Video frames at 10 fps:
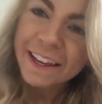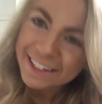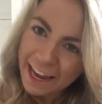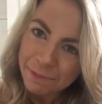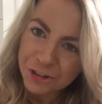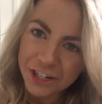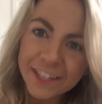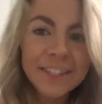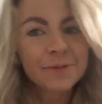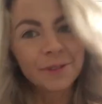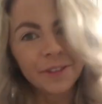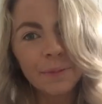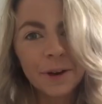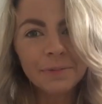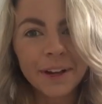same gist with the
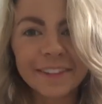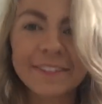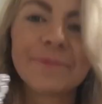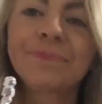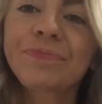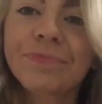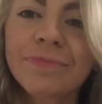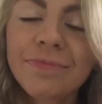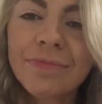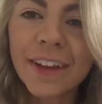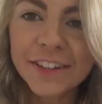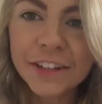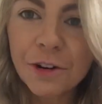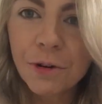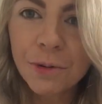bottom ones.
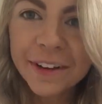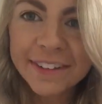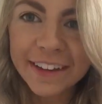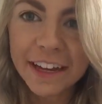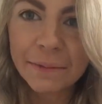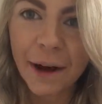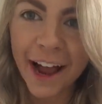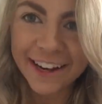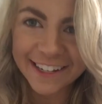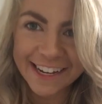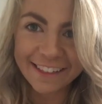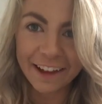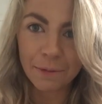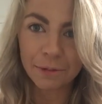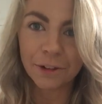So you all want to see my teeth
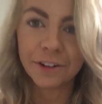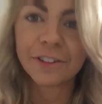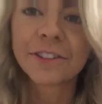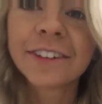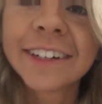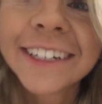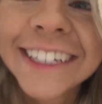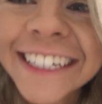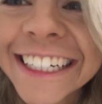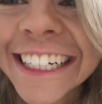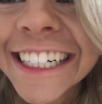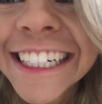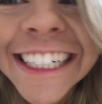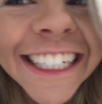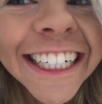up close.
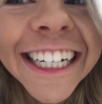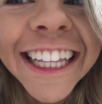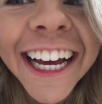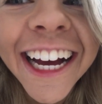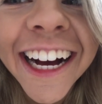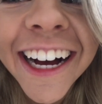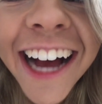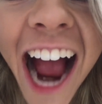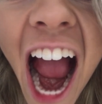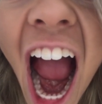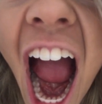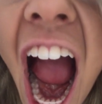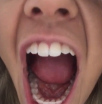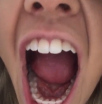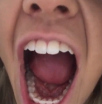Here they are.
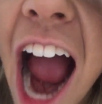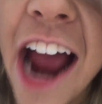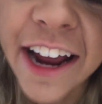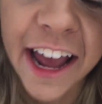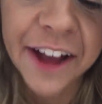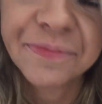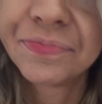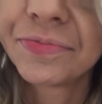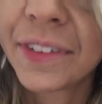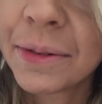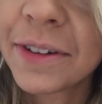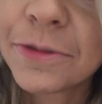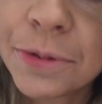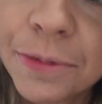Okay, I'm going to